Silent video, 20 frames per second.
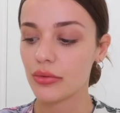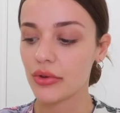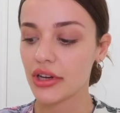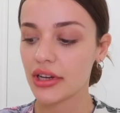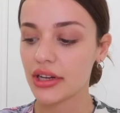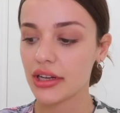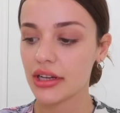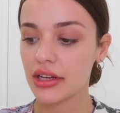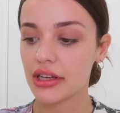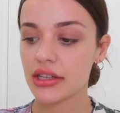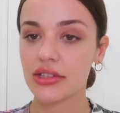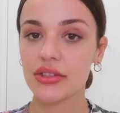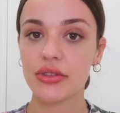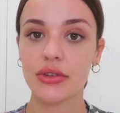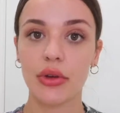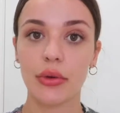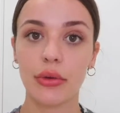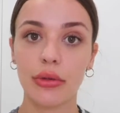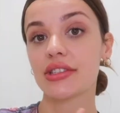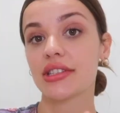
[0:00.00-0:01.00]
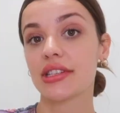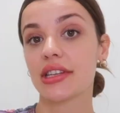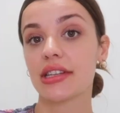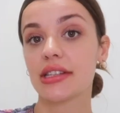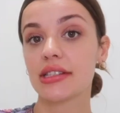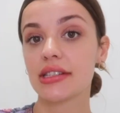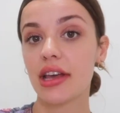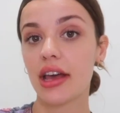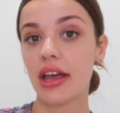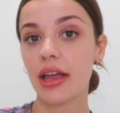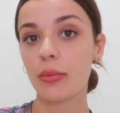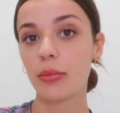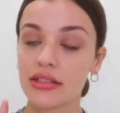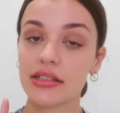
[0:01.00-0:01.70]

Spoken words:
really need to know your skin type,